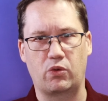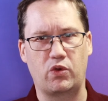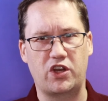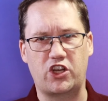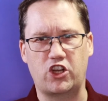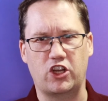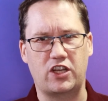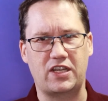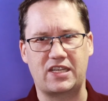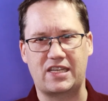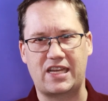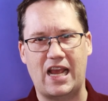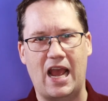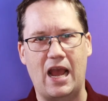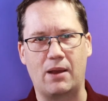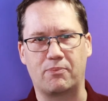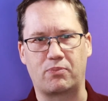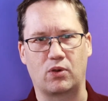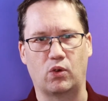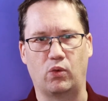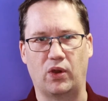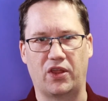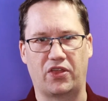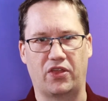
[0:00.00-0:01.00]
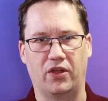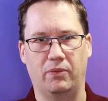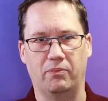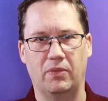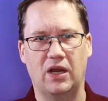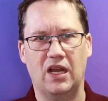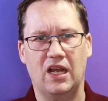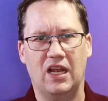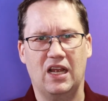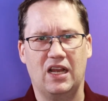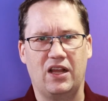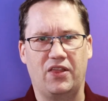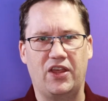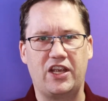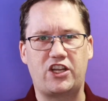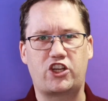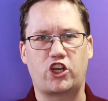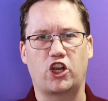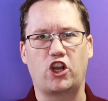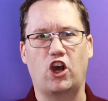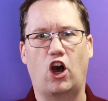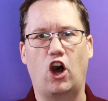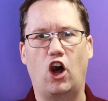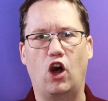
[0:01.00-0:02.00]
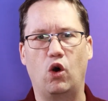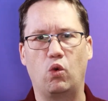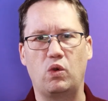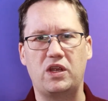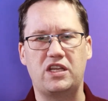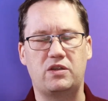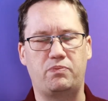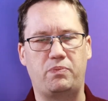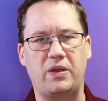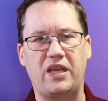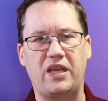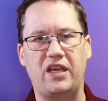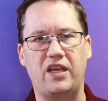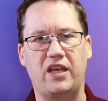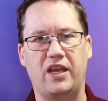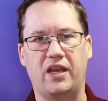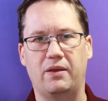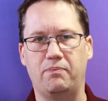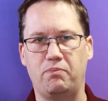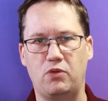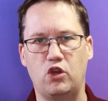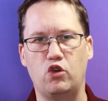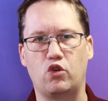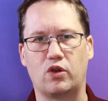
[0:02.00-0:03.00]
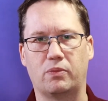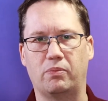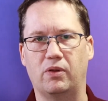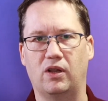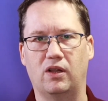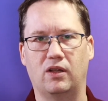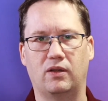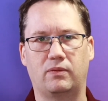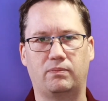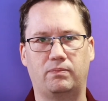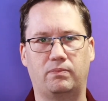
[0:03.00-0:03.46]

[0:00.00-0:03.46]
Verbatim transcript: and we shouldn't tamper with them. They should always be immutable.